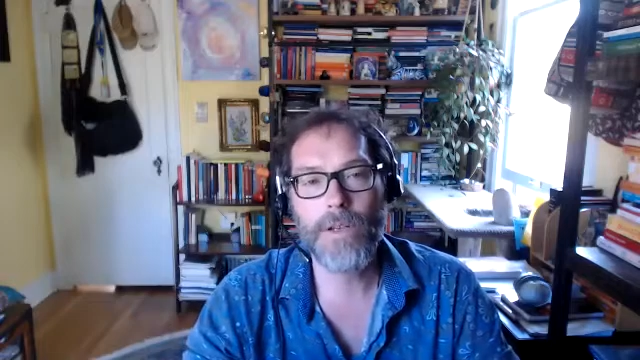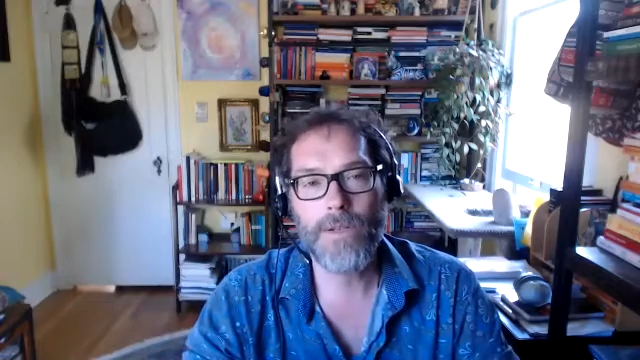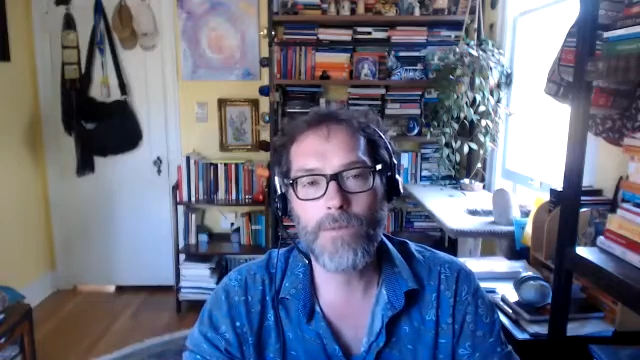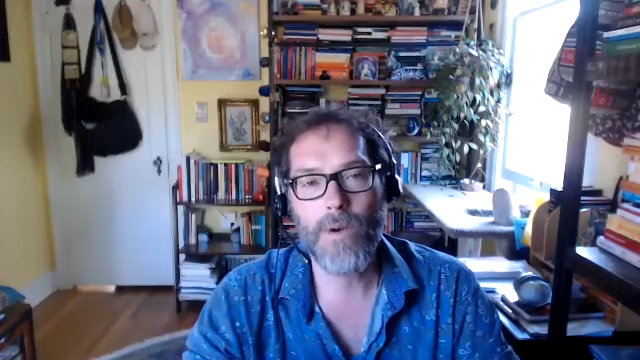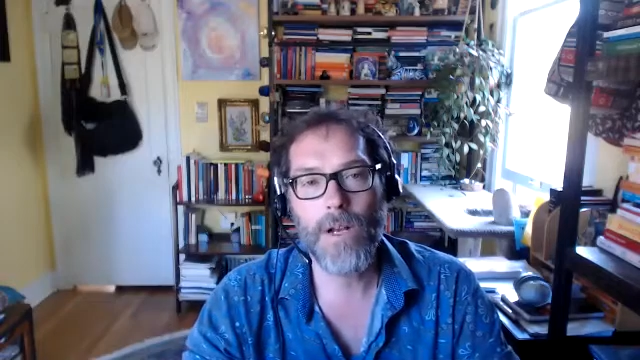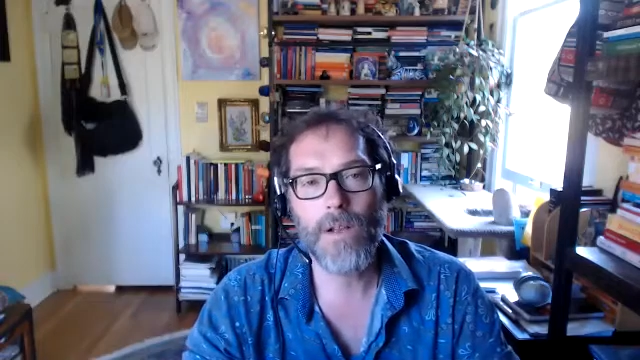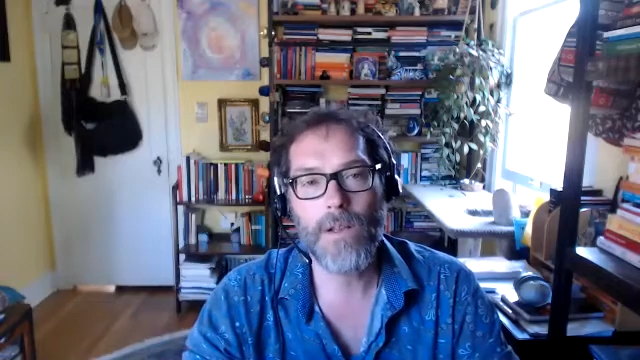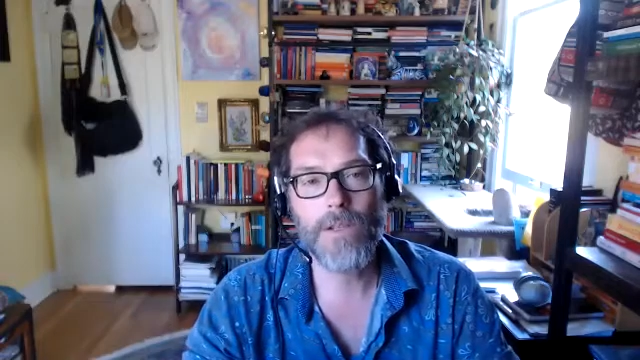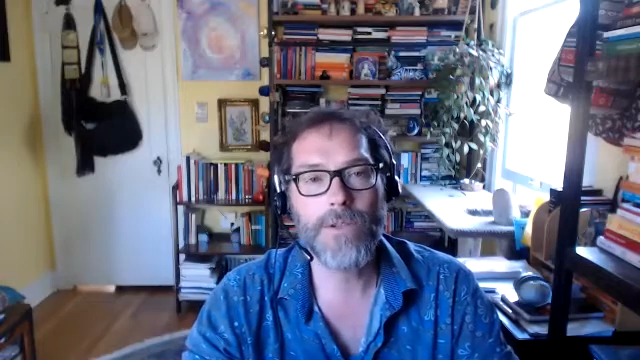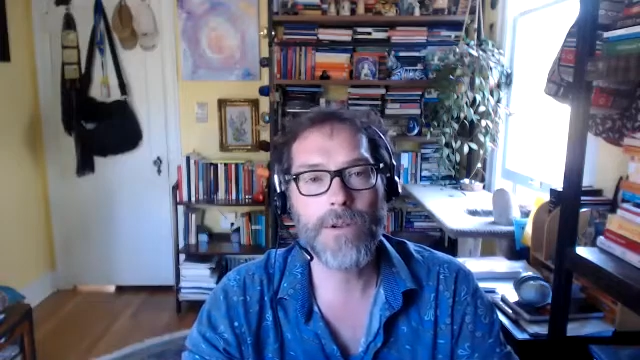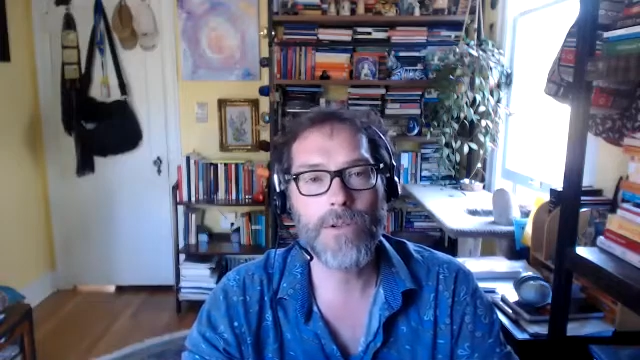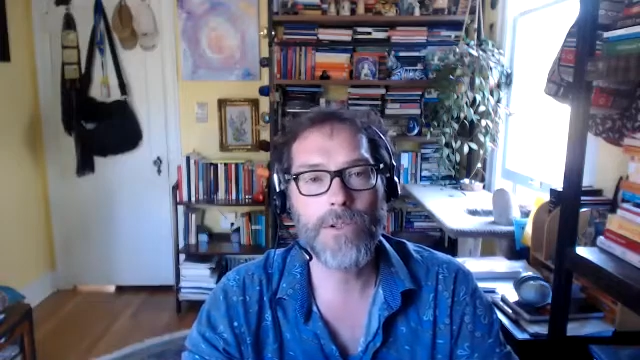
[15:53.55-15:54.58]
as well and
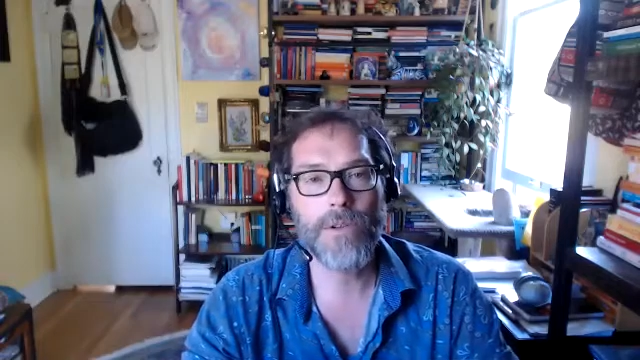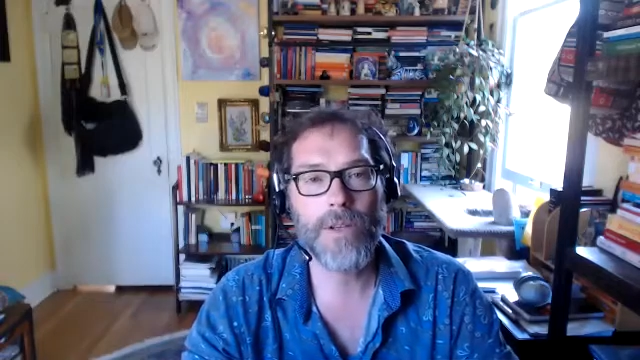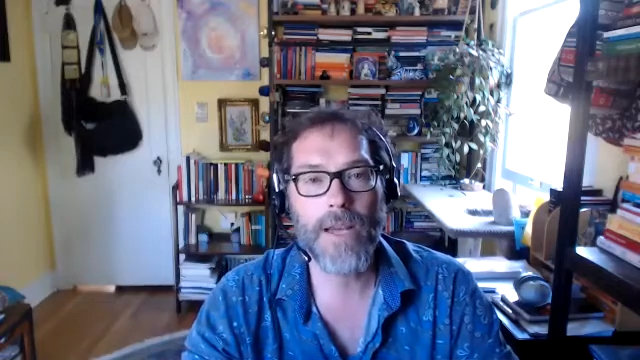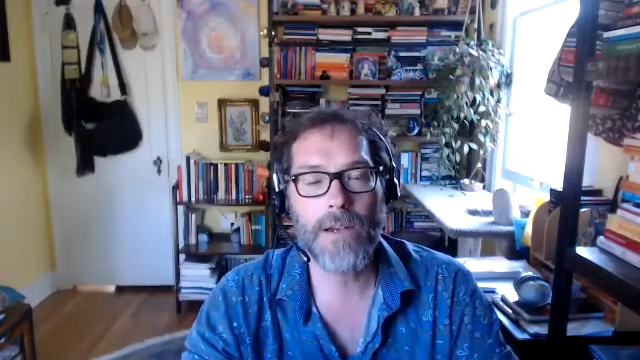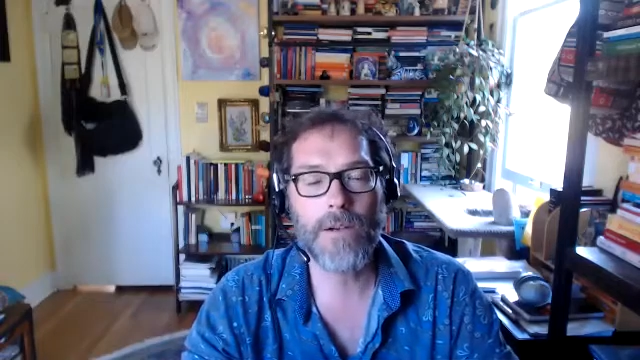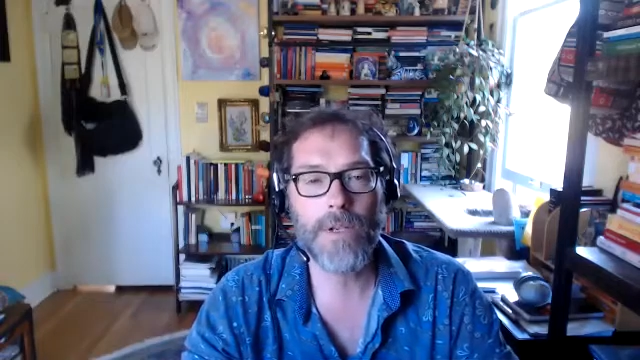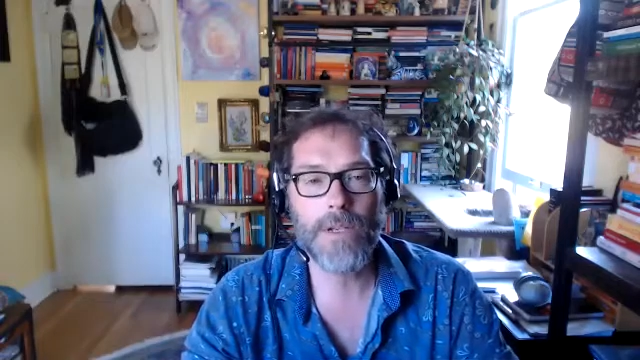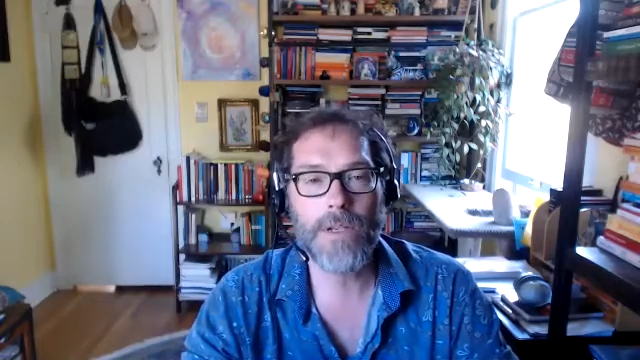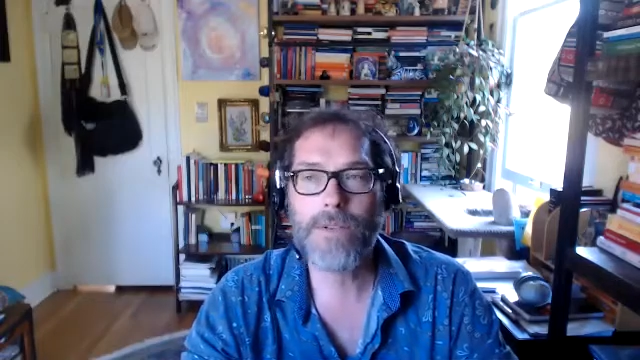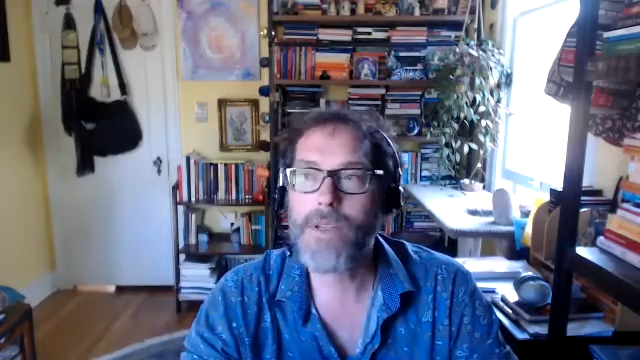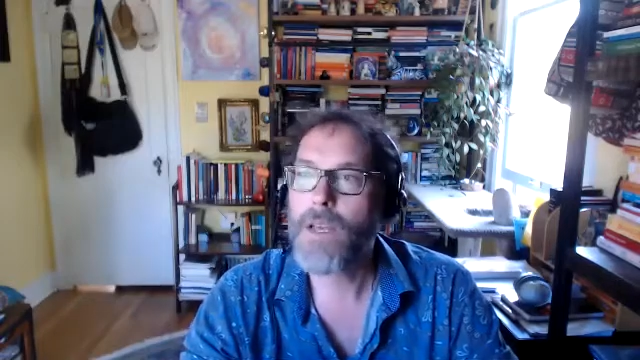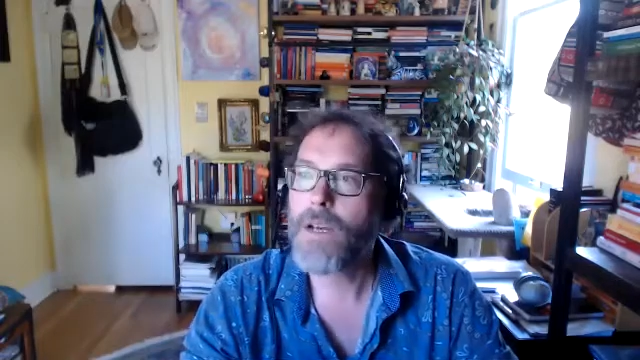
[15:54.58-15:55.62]
social
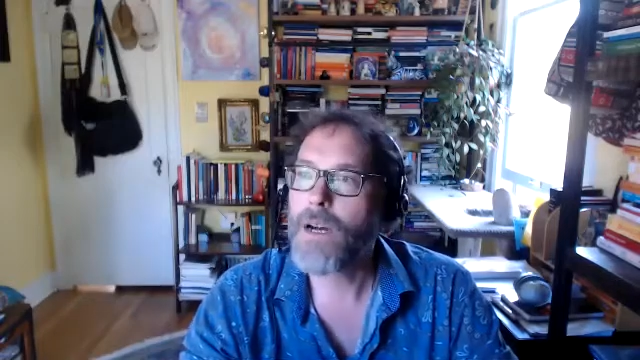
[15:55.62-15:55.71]
inequities.